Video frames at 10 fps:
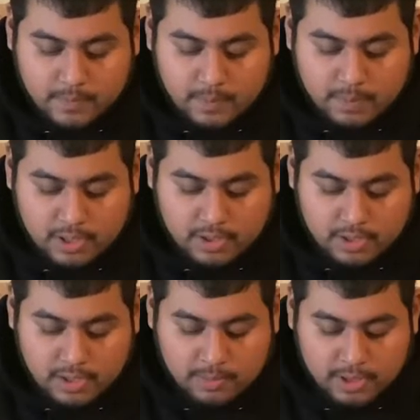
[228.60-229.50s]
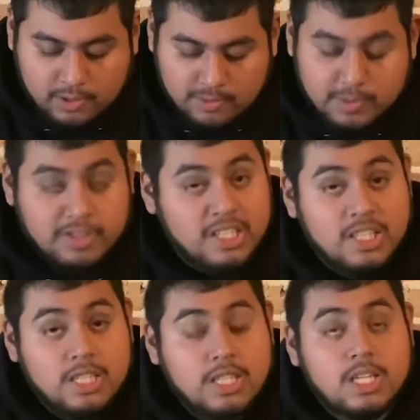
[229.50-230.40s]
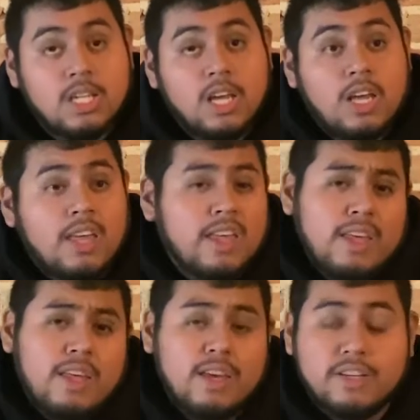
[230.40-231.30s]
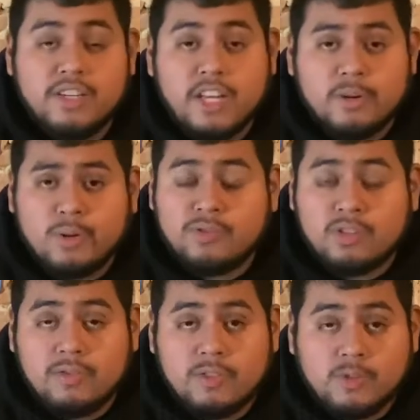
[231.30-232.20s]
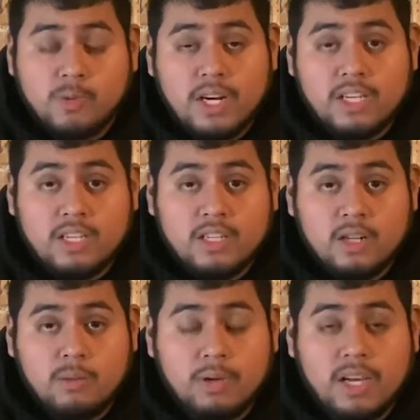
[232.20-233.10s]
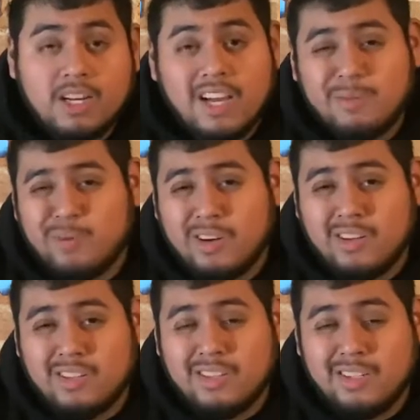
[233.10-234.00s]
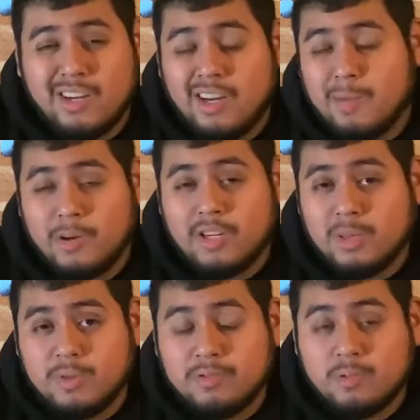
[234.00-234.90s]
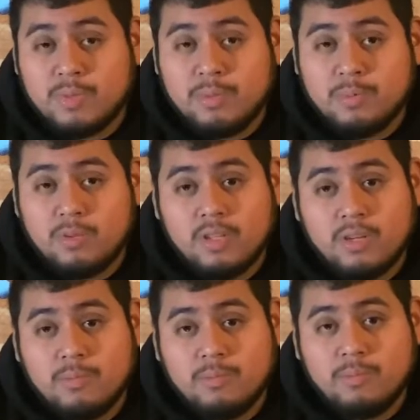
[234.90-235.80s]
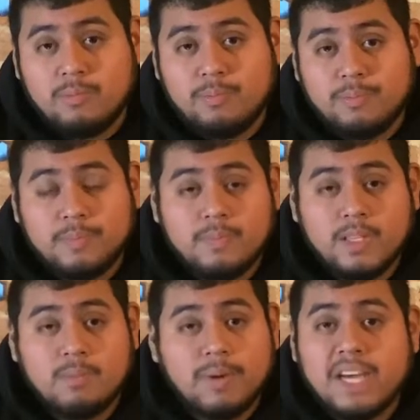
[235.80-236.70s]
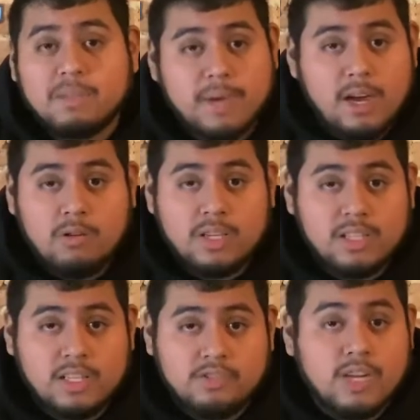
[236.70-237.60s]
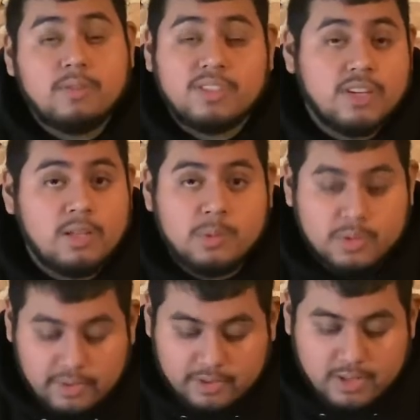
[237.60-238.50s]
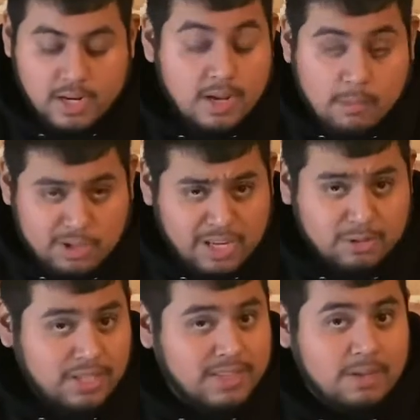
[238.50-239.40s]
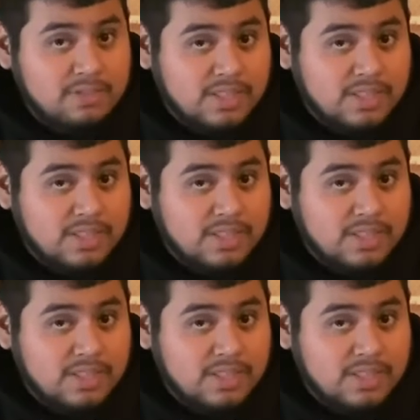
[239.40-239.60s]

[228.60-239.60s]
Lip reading: but I'm not going to be in an area of service where I can kind of hop on it before people buy them out and like try to resell them or whatever, which I don't think that was the